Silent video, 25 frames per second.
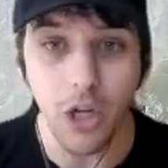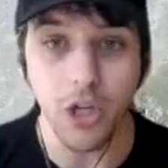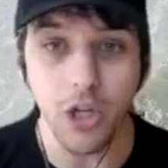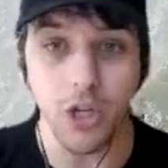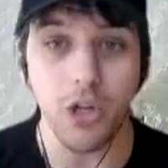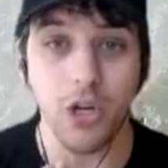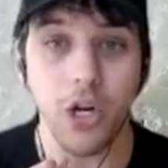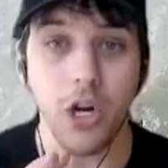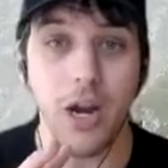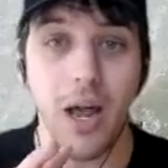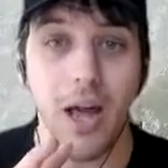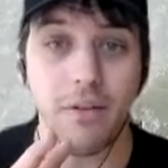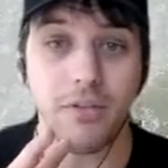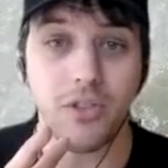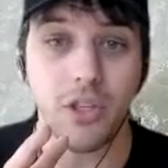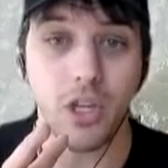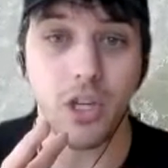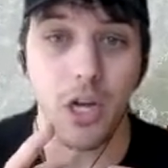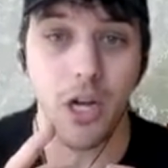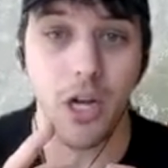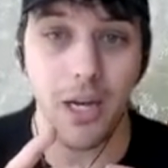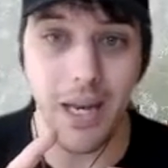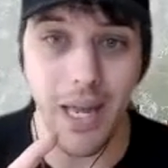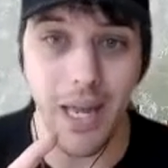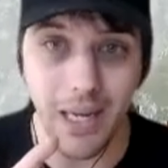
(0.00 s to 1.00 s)
You're going to have to
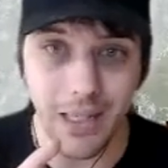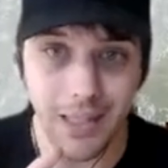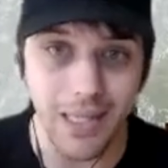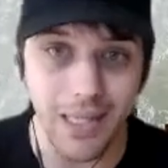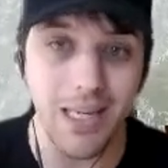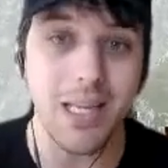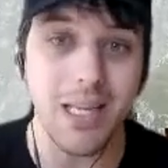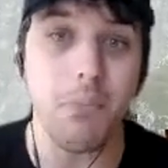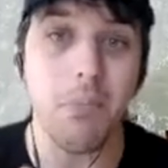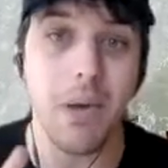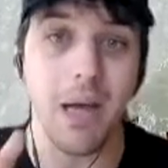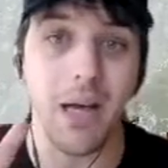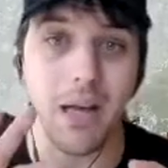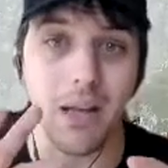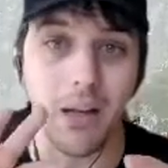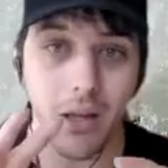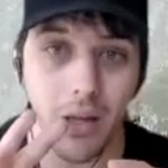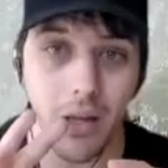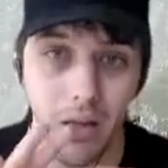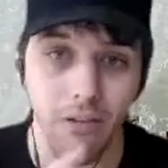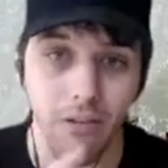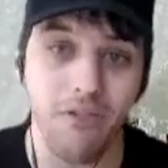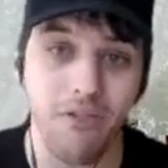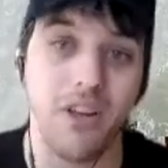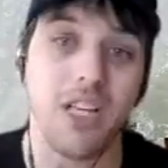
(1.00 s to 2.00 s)
connect an email,
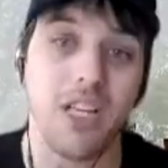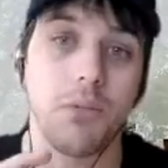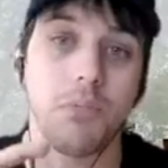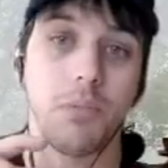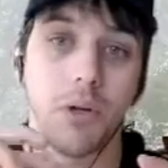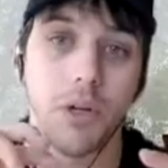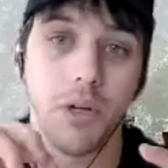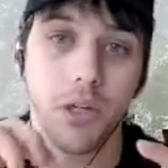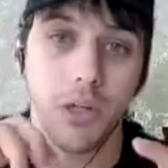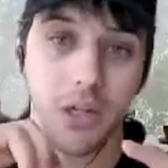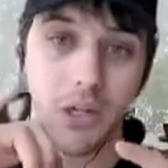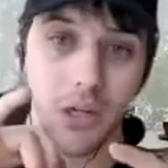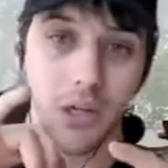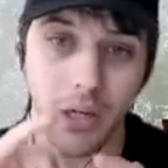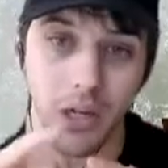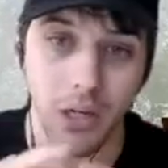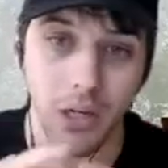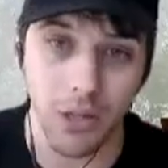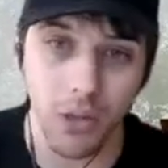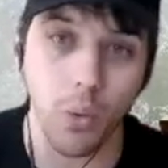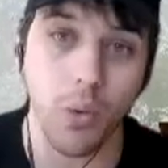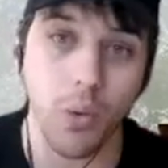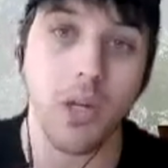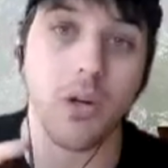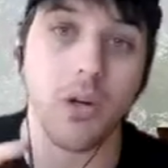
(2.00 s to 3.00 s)
a Facebook, a
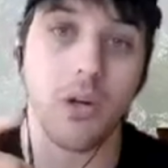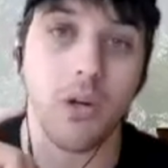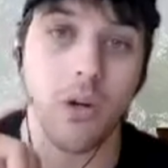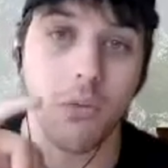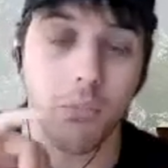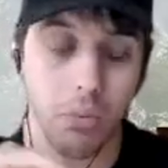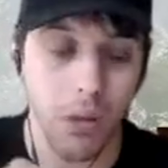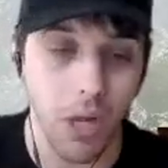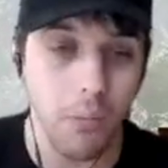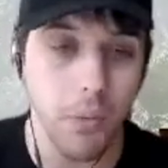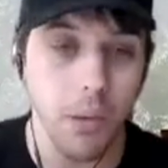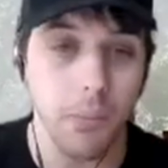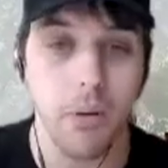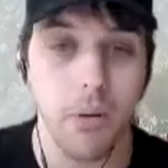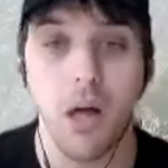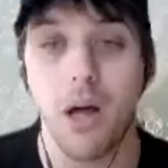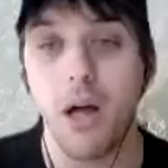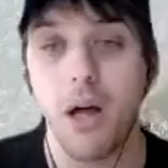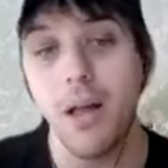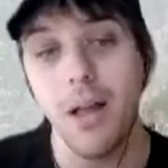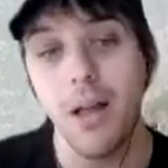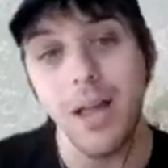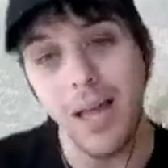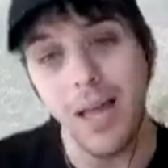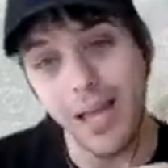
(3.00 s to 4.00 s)
Twitter, blah, blah, blah.
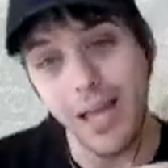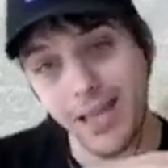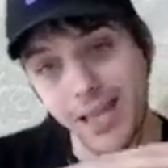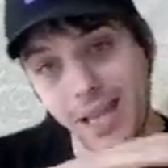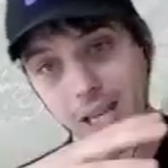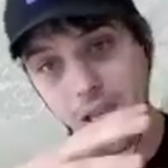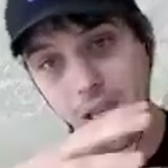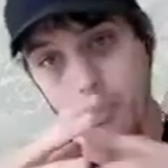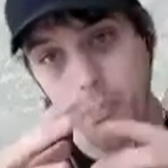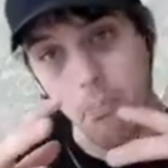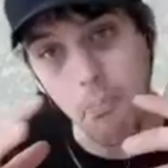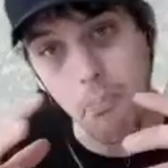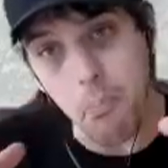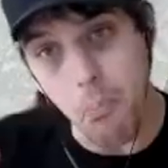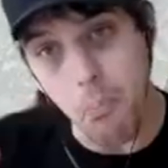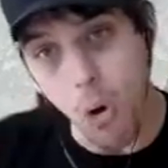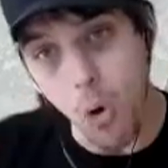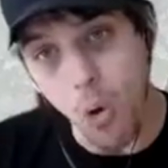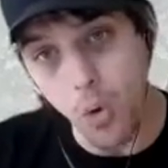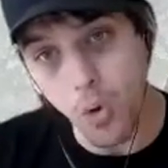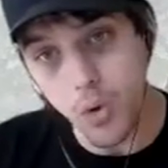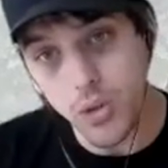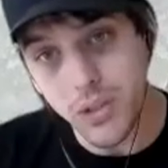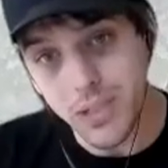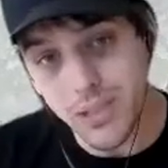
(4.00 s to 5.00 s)
And then the
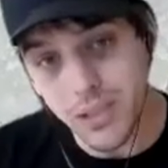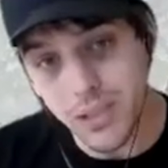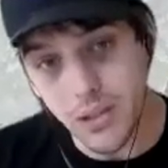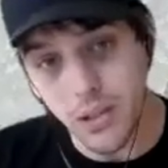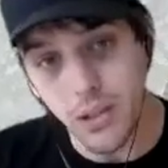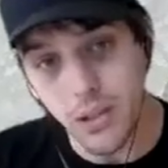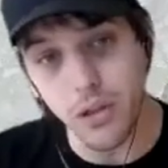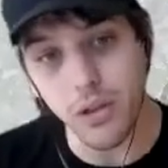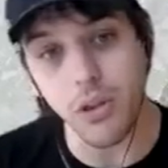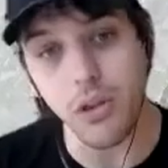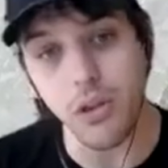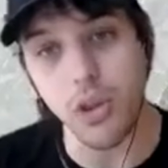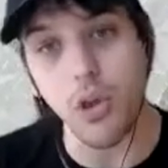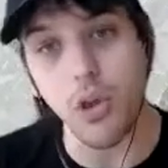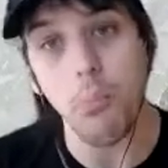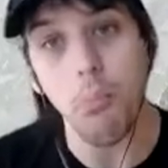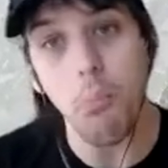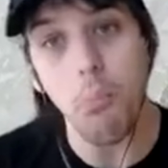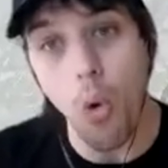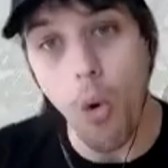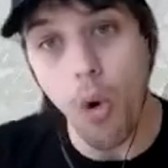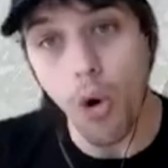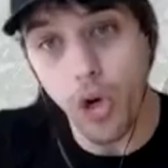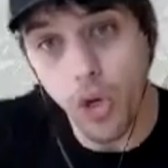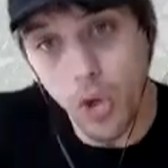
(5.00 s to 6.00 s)

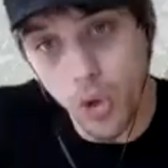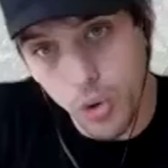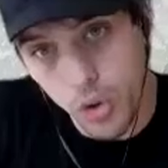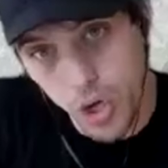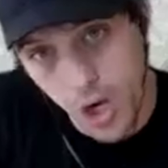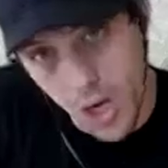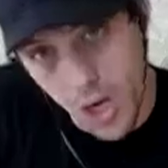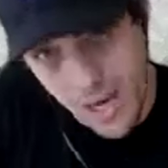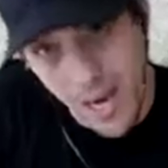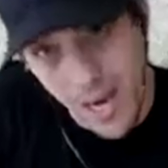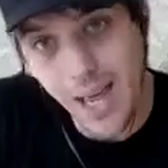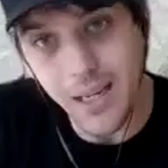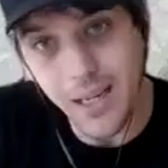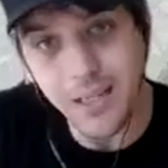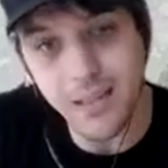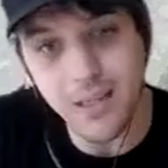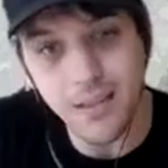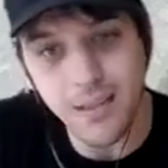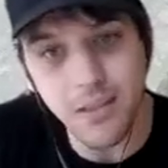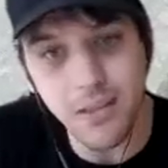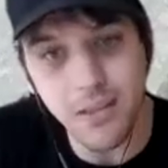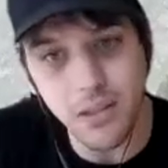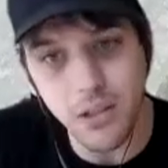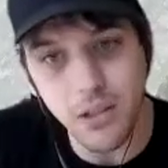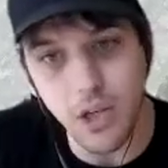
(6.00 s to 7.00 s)
more you connect,
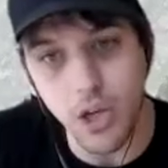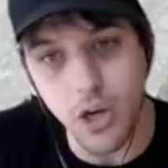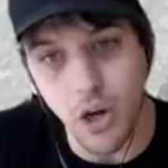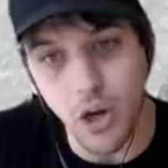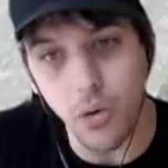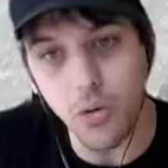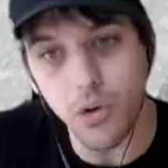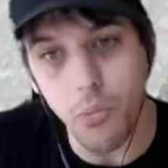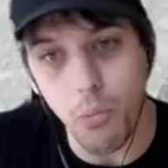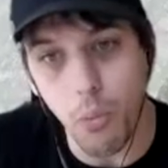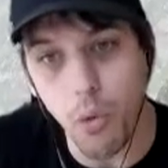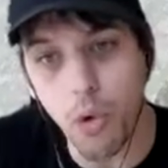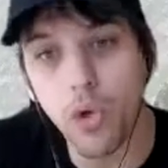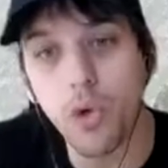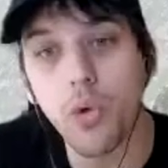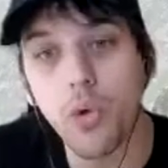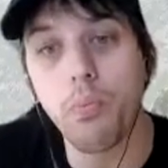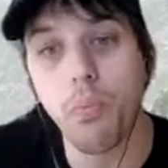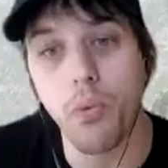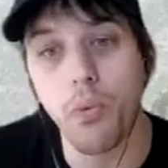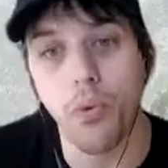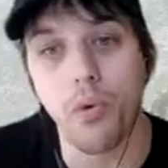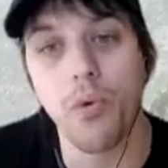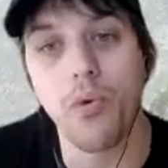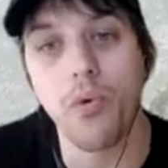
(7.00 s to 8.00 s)
the more you
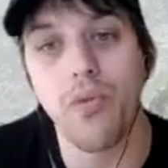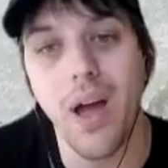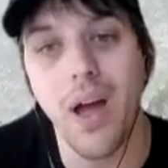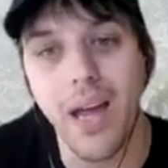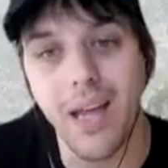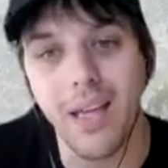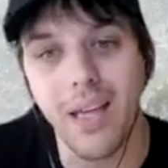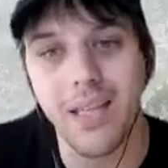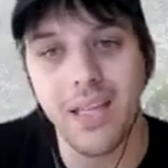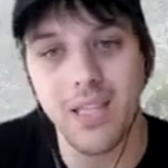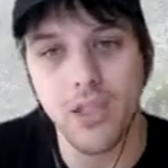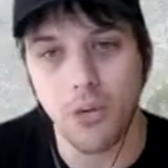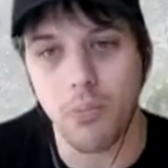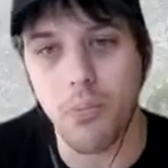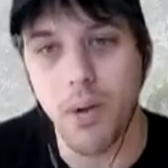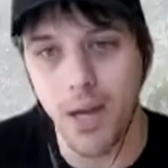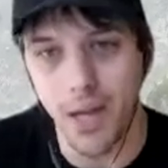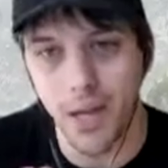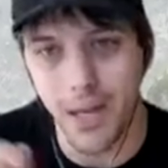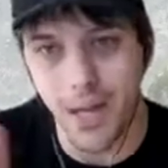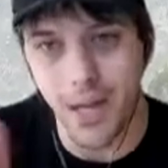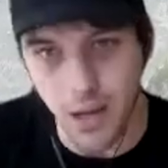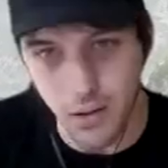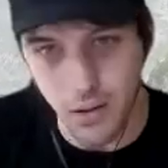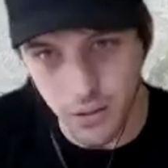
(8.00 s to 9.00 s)
prove, hey, these are my
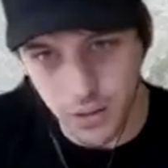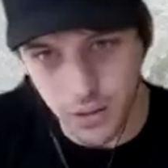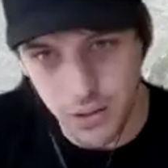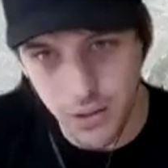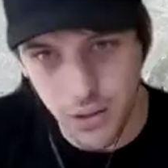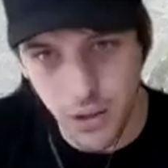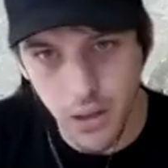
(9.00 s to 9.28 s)
accounts,